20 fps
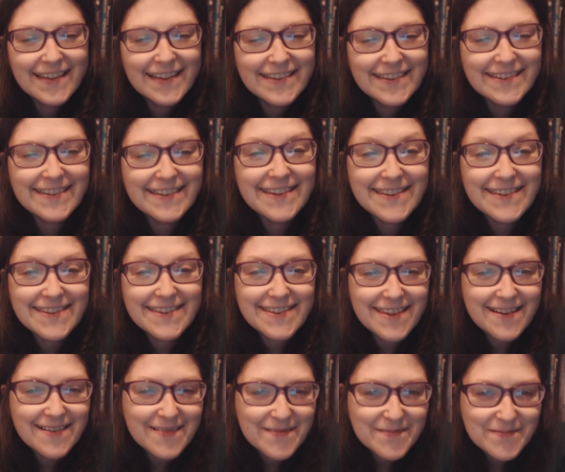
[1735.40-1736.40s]
this is
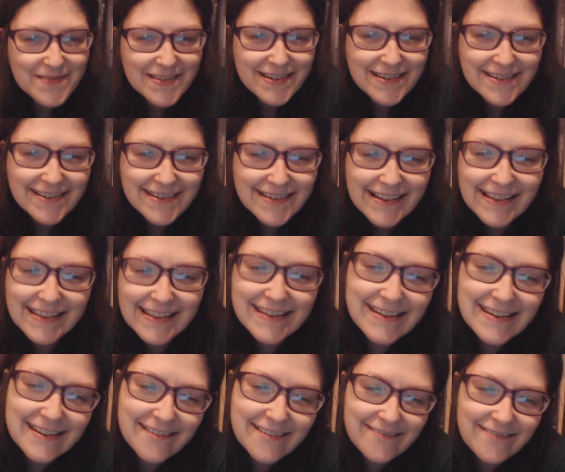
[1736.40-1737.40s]
so
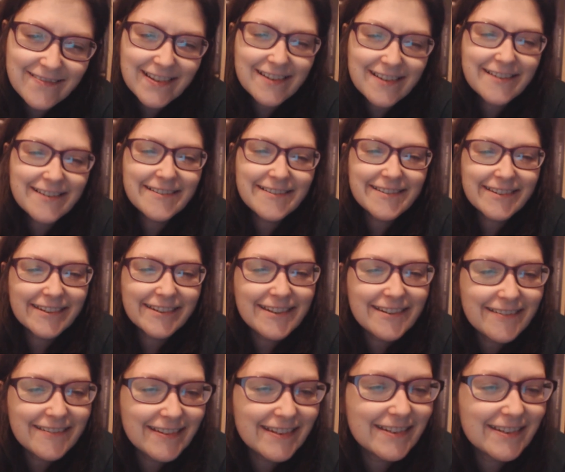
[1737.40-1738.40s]
emotionally difficult,
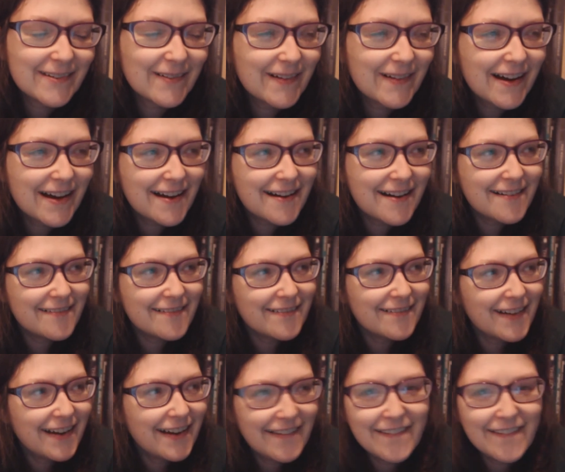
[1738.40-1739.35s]
Series 12.